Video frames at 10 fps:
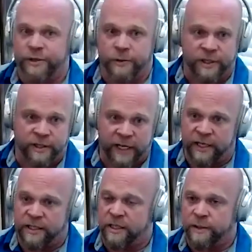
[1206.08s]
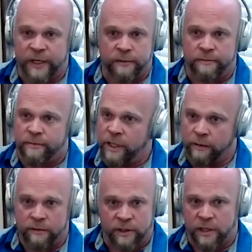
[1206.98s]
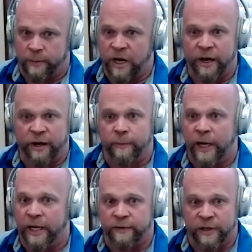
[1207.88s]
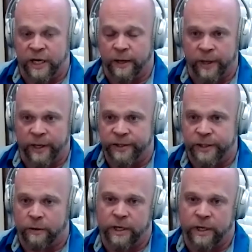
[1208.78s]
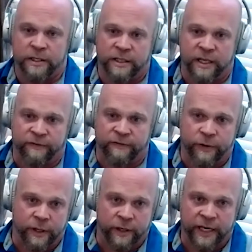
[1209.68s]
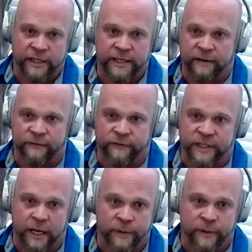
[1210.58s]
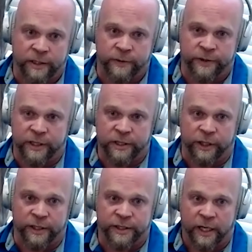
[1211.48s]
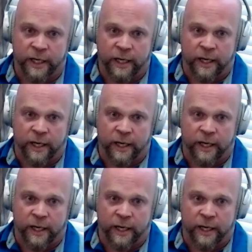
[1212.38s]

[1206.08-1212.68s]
all sorts of things and spend, you know, a couple hundred bucks over the couple months, or you can take diflucan or nystatin for ten bucks with insurance.